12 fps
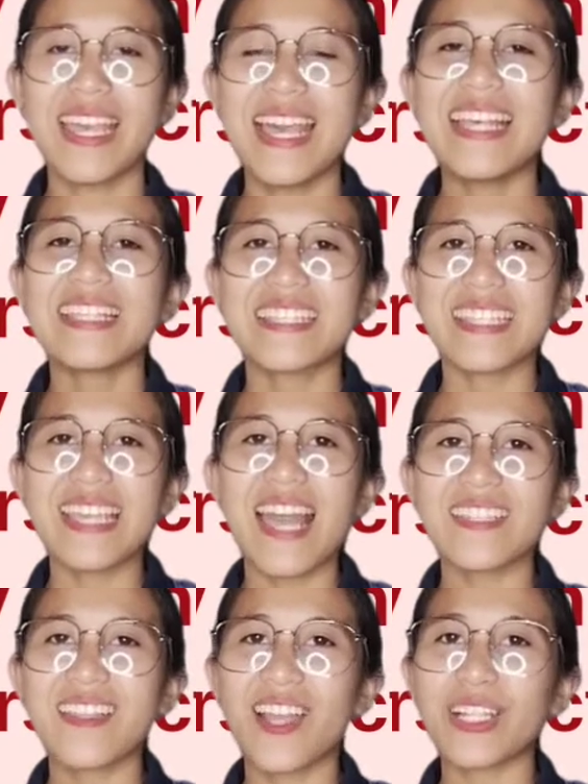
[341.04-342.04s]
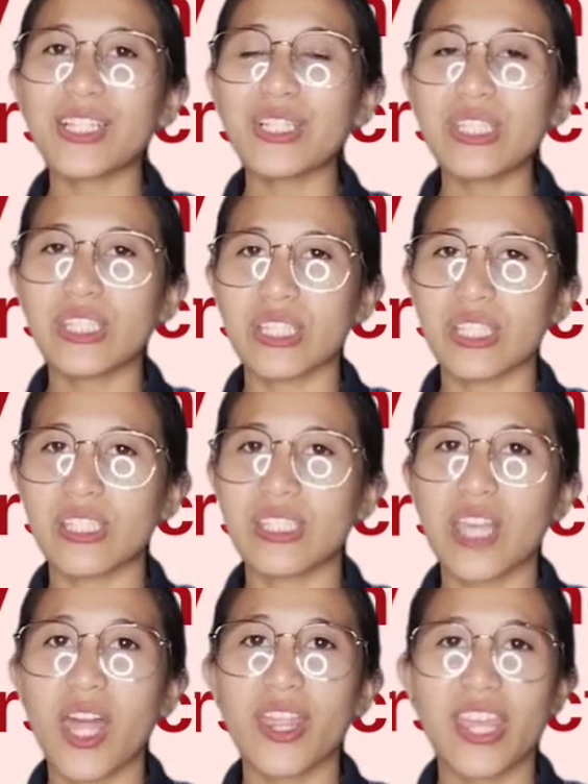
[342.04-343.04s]
CSR concerns
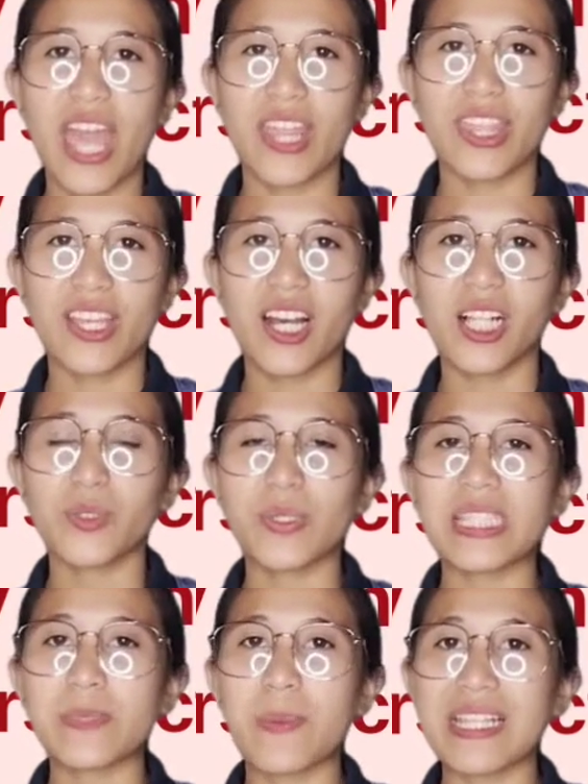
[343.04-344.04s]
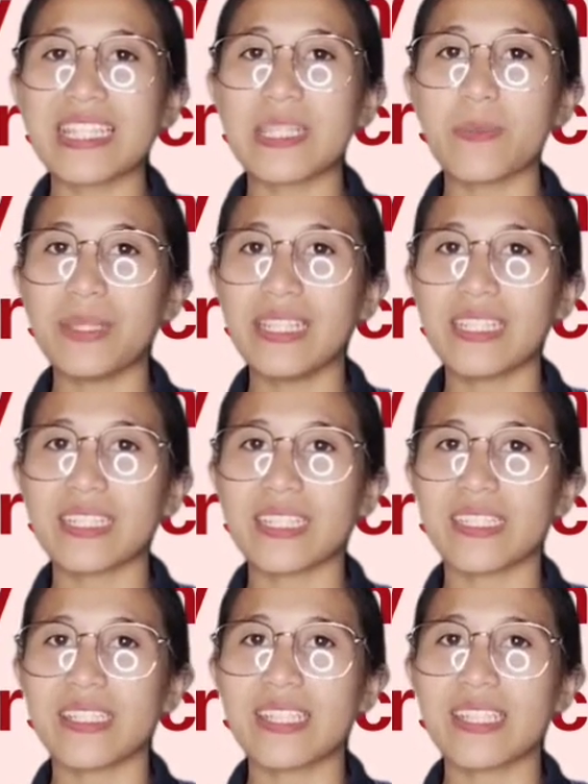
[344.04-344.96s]
the ethical responsibilities